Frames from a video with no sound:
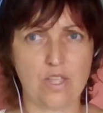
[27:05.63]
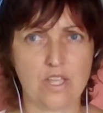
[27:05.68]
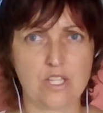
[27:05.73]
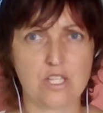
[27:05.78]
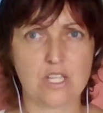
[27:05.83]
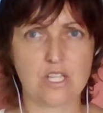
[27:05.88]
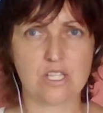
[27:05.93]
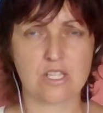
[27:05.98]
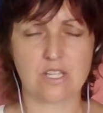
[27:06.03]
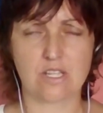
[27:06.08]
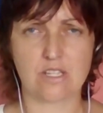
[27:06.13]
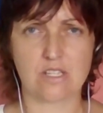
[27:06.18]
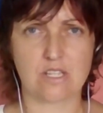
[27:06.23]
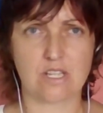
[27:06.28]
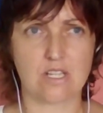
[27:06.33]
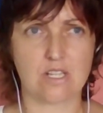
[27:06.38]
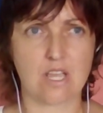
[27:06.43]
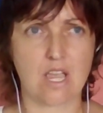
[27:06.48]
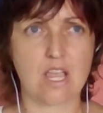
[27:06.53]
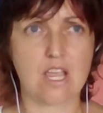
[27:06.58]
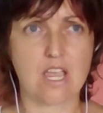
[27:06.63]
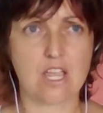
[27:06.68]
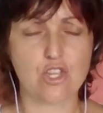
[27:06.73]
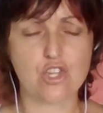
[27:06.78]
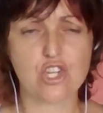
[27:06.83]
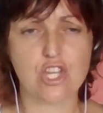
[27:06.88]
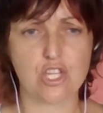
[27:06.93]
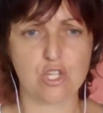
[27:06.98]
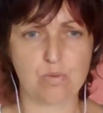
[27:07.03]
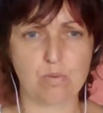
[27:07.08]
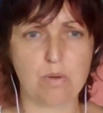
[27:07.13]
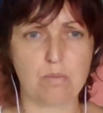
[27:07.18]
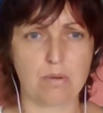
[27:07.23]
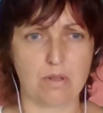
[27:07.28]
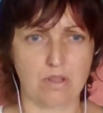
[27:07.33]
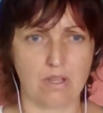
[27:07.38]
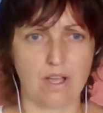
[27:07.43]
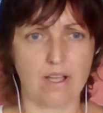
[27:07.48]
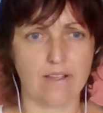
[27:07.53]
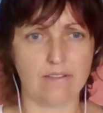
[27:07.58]
it can change
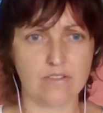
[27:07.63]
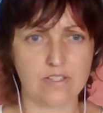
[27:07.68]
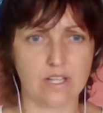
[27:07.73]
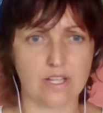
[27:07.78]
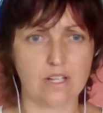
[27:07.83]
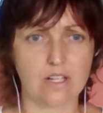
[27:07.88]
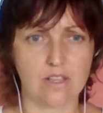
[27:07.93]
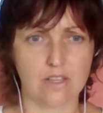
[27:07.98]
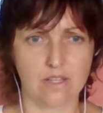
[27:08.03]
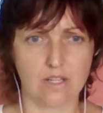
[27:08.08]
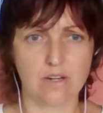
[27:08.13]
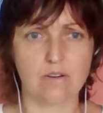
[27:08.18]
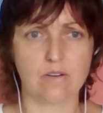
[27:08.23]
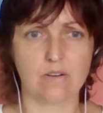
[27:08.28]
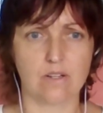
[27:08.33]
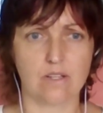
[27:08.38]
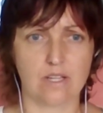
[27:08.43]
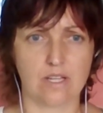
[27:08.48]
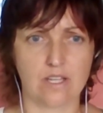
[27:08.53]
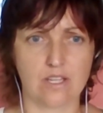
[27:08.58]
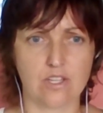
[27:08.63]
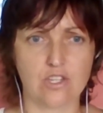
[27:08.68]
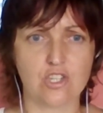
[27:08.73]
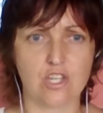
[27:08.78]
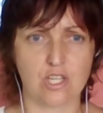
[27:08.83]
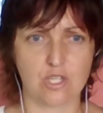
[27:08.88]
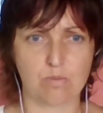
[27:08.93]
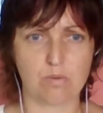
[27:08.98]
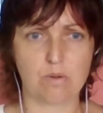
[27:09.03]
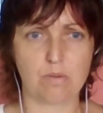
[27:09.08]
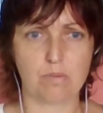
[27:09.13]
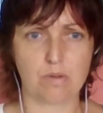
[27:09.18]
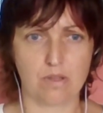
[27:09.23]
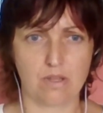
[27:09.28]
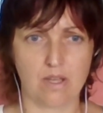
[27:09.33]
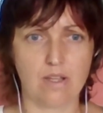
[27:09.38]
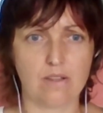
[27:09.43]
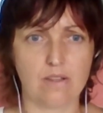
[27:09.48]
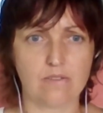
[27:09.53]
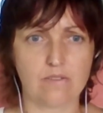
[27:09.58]
people's lives. Like, literally, it can change people's
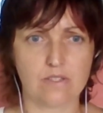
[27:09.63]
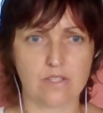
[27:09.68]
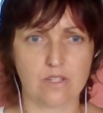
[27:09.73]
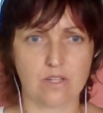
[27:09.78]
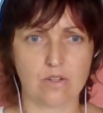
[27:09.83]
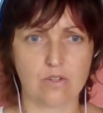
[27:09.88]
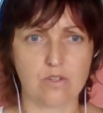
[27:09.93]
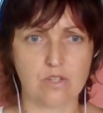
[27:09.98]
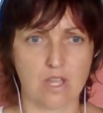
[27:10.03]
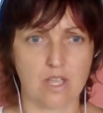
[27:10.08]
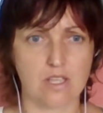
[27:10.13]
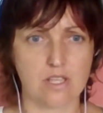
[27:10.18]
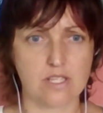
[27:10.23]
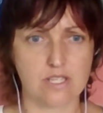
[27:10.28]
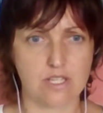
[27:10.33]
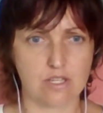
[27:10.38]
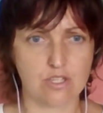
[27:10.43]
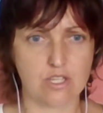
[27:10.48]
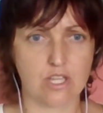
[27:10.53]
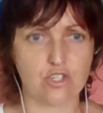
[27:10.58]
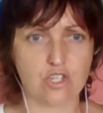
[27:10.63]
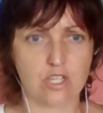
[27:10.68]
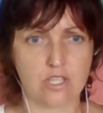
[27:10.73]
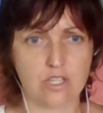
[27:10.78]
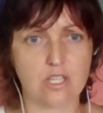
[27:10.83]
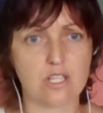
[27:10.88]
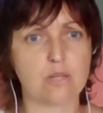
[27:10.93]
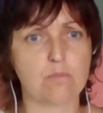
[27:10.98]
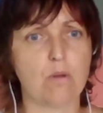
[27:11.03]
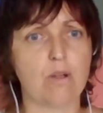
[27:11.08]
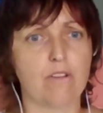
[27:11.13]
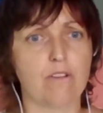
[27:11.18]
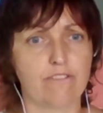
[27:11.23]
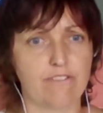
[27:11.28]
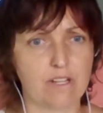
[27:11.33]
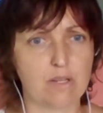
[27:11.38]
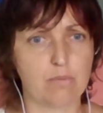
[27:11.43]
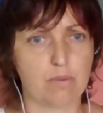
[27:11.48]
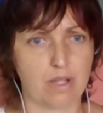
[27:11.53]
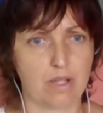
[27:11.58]
lives. Yeah, as you said, just that small
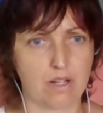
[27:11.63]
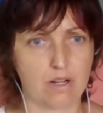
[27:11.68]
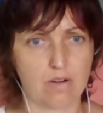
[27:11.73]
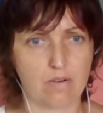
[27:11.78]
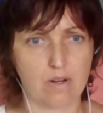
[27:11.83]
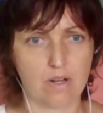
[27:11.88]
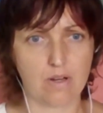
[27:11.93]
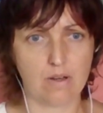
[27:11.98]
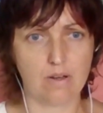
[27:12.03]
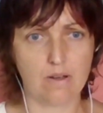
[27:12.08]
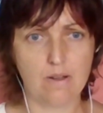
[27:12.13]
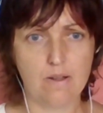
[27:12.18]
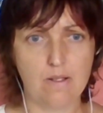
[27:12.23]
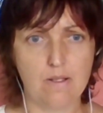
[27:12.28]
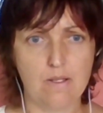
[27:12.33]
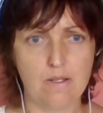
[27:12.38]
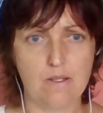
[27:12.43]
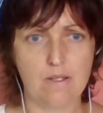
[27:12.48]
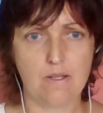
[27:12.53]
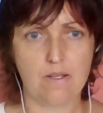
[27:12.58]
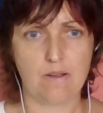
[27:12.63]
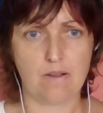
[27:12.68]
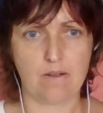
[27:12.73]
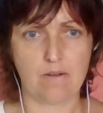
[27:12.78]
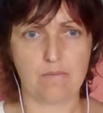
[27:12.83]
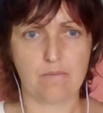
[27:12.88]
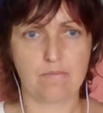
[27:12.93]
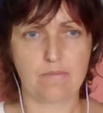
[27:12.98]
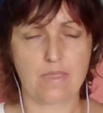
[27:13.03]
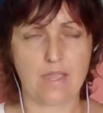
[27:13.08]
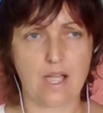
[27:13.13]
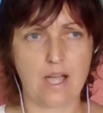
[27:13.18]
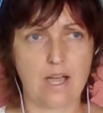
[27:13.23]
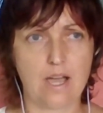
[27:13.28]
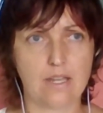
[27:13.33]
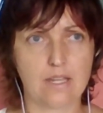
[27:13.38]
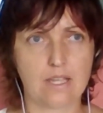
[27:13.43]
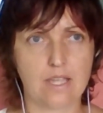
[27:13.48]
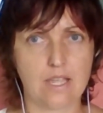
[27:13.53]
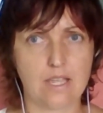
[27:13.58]
feedback, right? I
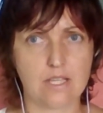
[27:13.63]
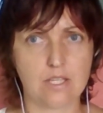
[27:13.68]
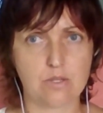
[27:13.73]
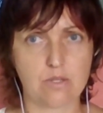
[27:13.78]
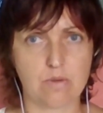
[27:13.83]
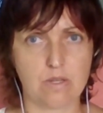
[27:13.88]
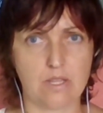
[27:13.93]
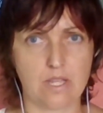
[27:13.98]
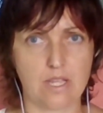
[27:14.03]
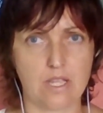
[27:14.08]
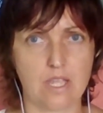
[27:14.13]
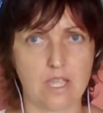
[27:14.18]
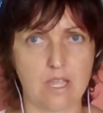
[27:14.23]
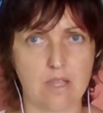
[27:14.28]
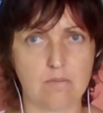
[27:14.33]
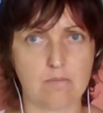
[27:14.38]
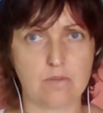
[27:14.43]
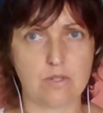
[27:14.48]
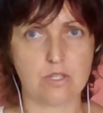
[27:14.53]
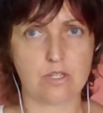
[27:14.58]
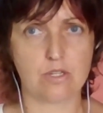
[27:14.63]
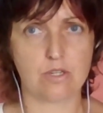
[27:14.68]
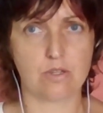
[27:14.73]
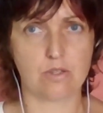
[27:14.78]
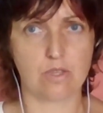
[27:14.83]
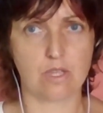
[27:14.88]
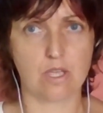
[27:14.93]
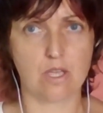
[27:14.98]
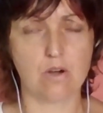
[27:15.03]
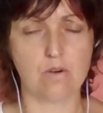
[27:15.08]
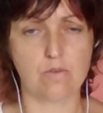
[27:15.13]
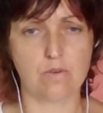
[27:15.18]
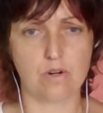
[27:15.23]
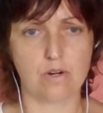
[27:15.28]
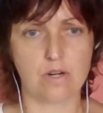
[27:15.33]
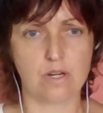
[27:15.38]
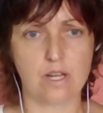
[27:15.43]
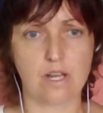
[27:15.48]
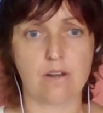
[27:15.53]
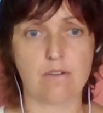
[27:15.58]
had a case when I came to the
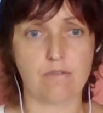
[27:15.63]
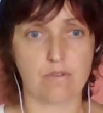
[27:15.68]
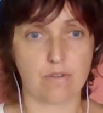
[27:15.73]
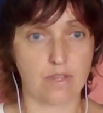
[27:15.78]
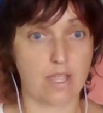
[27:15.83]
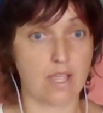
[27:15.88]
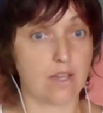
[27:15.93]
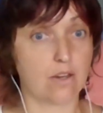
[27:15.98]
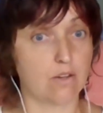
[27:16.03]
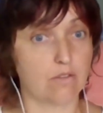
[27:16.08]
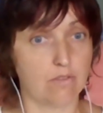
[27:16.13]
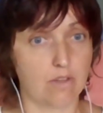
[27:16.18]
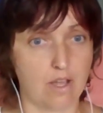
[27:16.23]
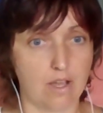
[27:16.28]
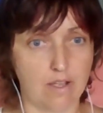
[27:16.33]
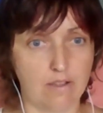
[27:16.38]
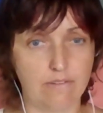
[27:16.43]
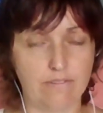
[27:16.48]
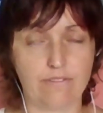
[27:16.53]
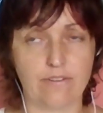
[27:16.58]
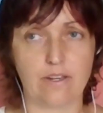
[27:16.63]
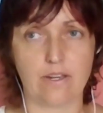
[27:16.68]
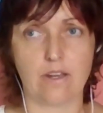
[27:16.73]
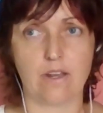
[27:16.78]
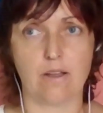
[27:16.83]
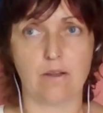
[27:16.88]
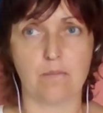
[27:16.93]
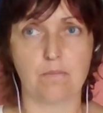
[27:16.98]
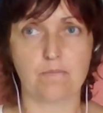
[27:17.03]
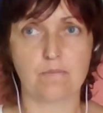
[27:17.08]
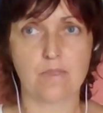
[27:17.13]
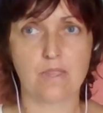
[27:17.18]
owner again for the end of life, and